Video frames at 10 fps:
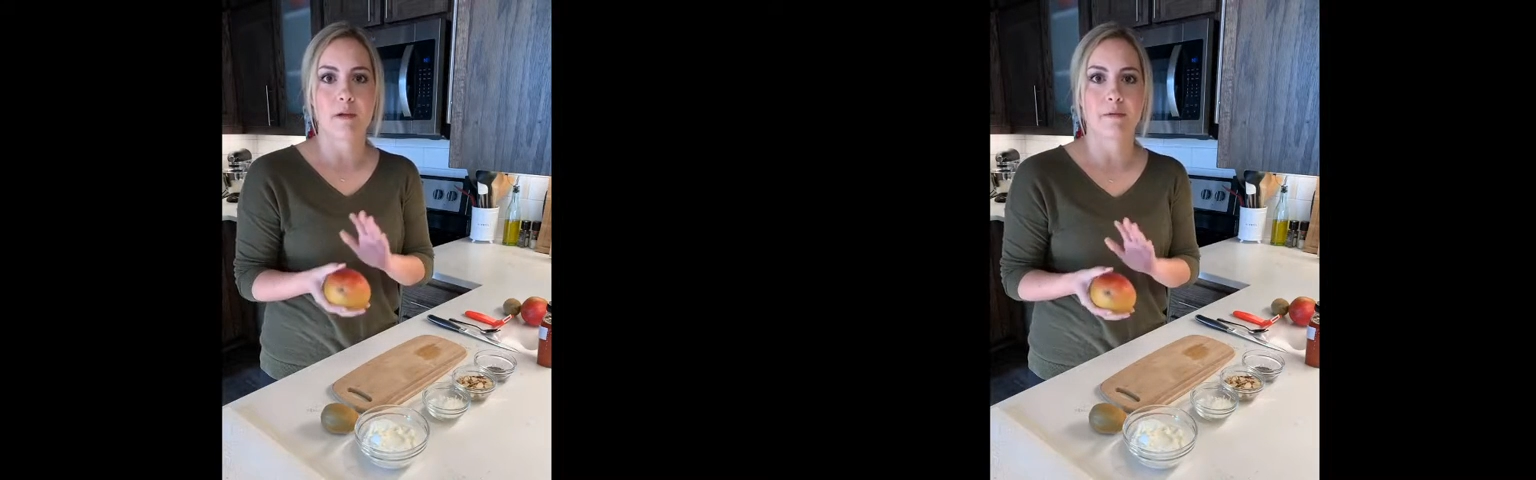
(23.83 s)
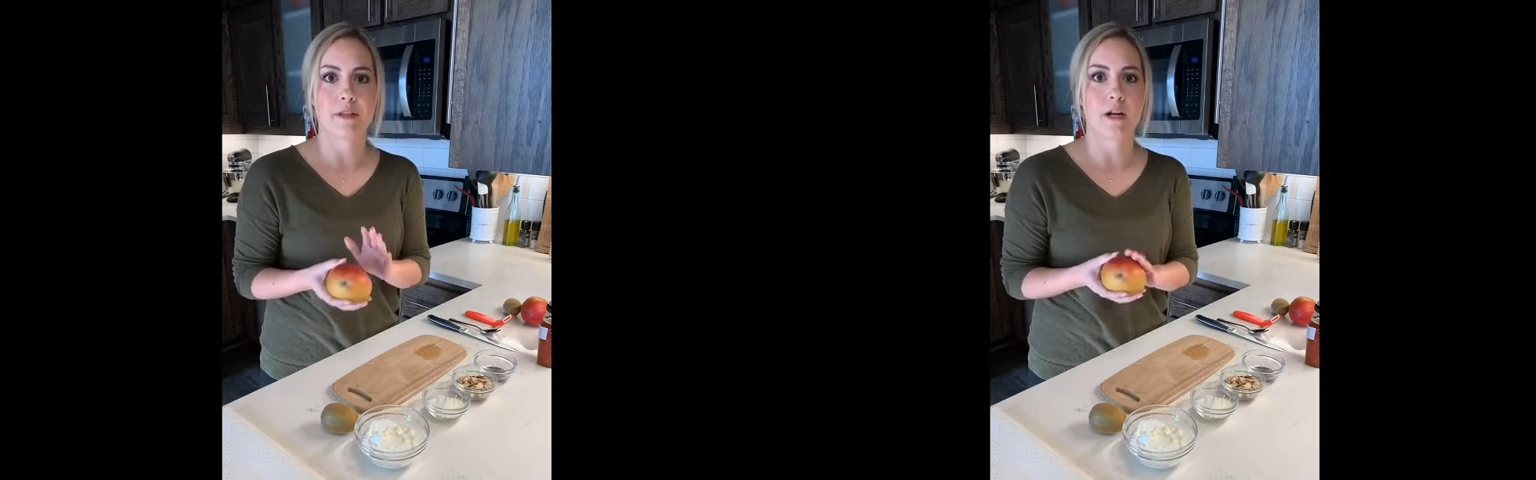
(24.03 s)

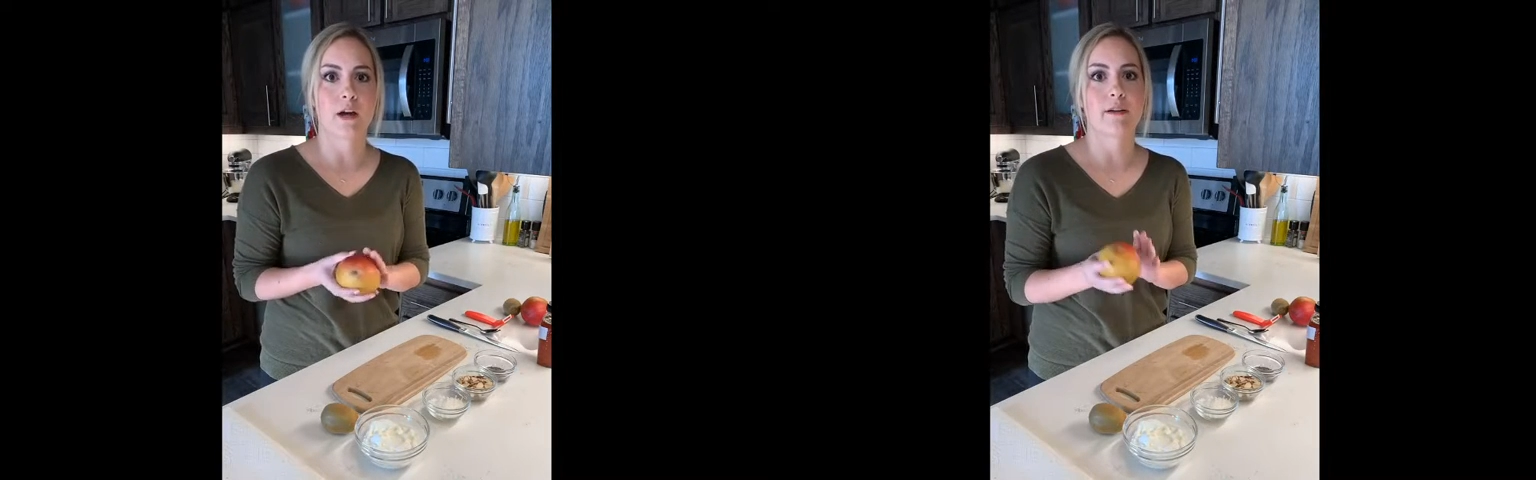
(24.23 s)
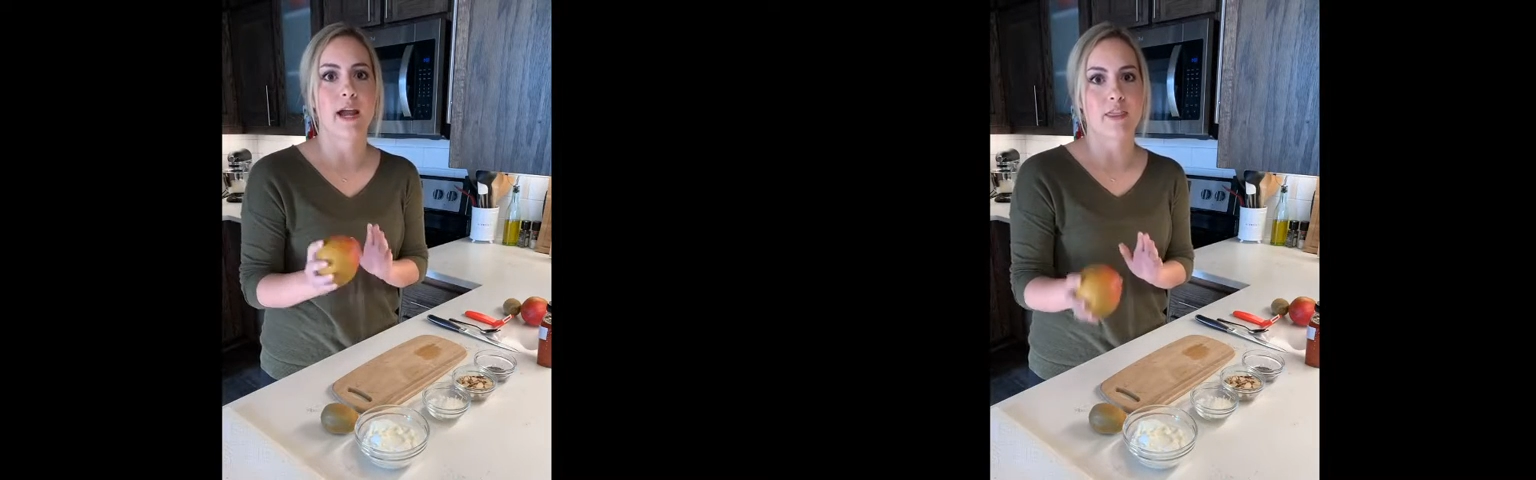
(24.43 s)
maybe they're not
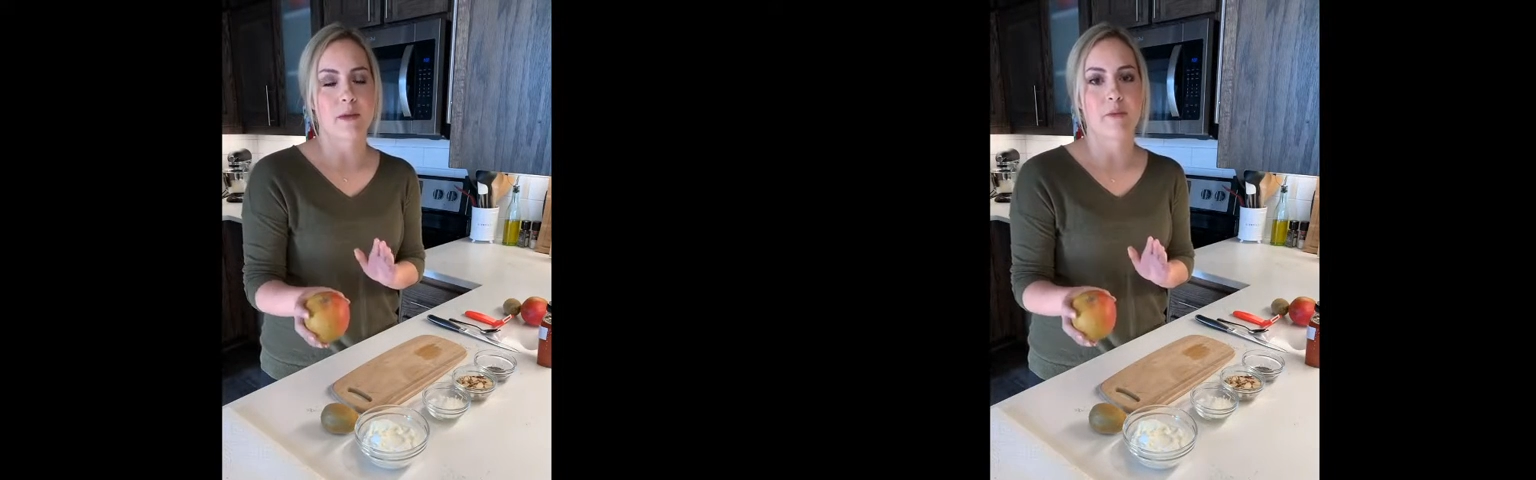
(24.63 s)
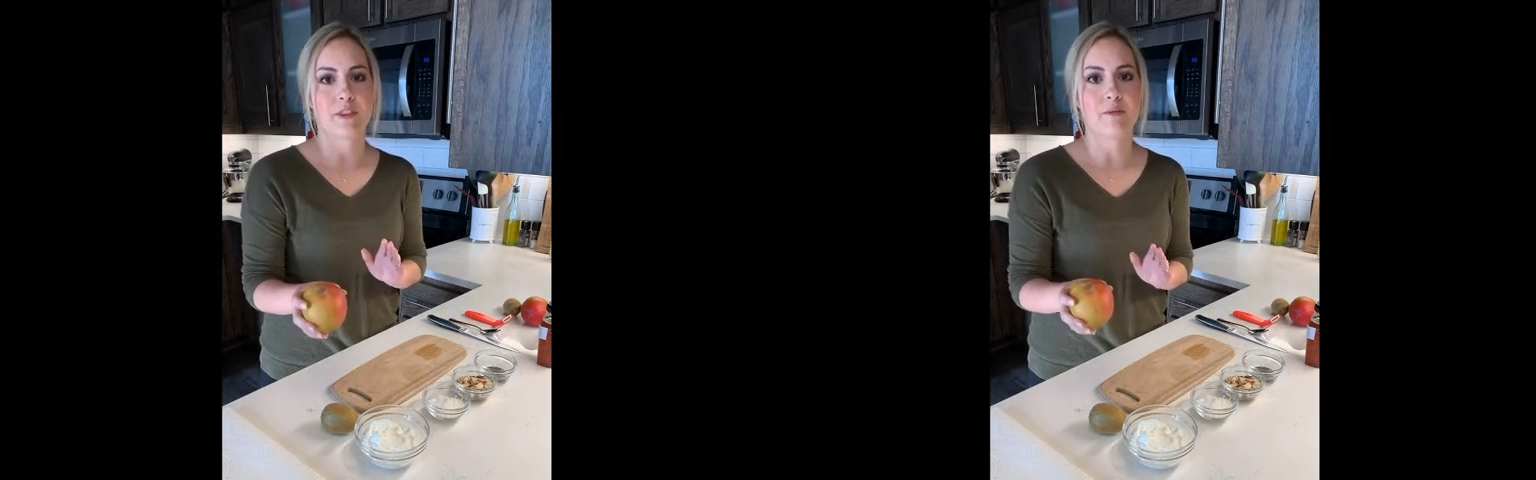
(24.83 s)
right, they
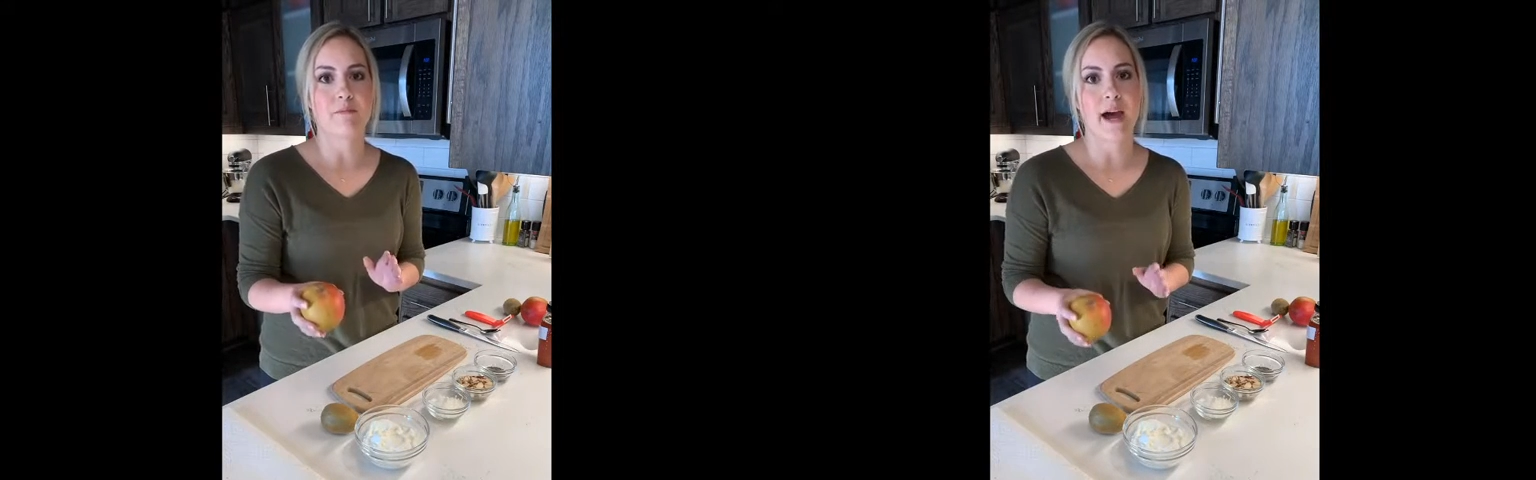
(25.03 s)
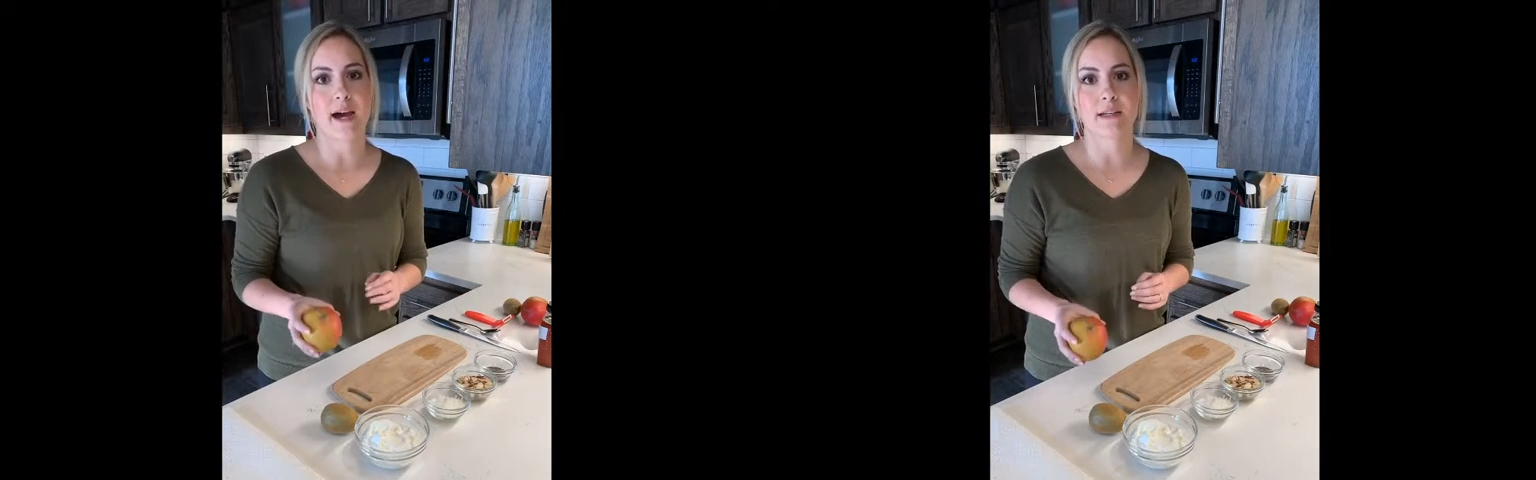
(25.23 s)
put them
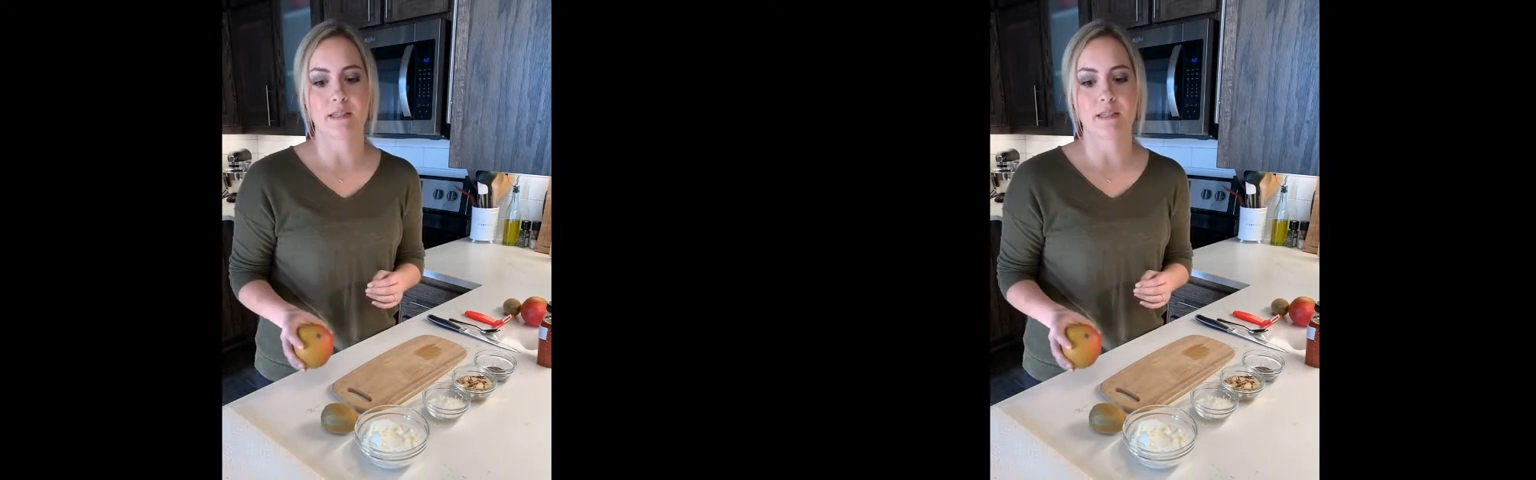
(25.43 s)
back.